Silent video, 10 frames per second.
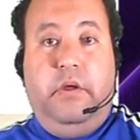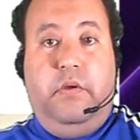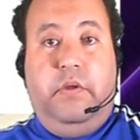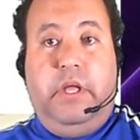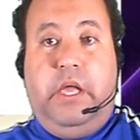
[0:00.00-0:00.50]

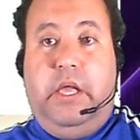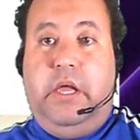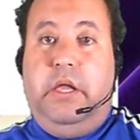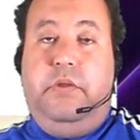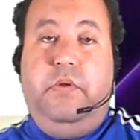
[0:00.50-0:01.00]
Okay,
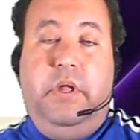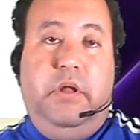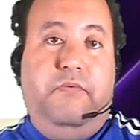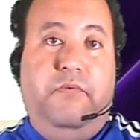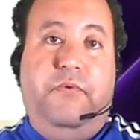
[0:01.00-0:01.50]
and you can
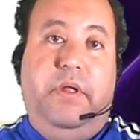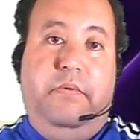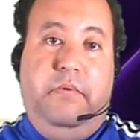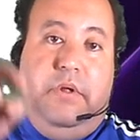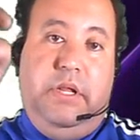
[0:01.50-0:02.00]
get it for free
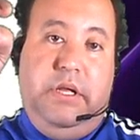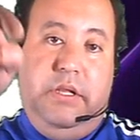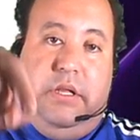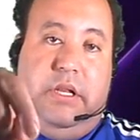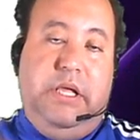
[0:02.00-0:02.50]
if you click
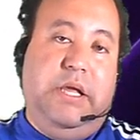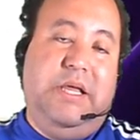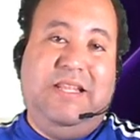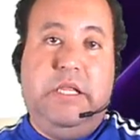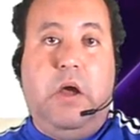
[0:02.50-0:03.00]
the link
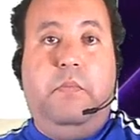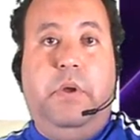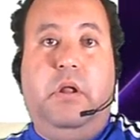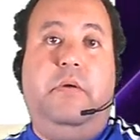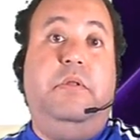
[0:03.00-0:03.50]
down
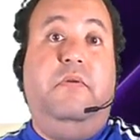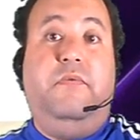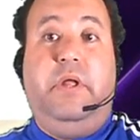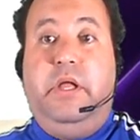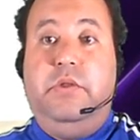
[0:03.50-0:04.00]
below, and don't
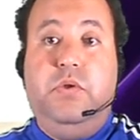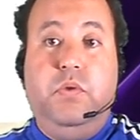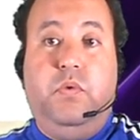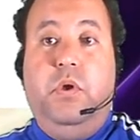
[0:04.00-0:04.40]
forget to